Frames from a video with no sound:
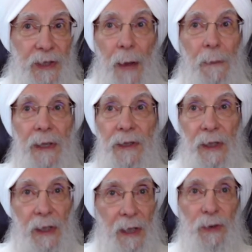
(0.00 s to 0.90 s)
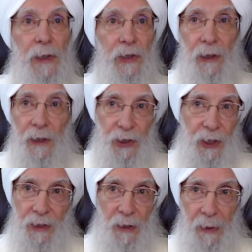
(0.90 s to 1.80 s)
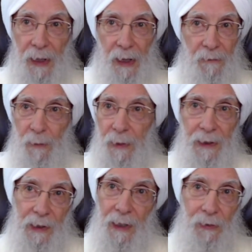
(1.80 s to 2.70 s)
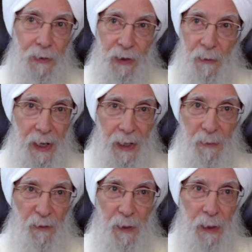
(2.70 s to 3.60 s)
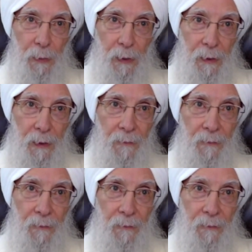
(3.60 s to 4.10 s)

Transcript: That means the countries are going to change their behavior because countries are made up of people.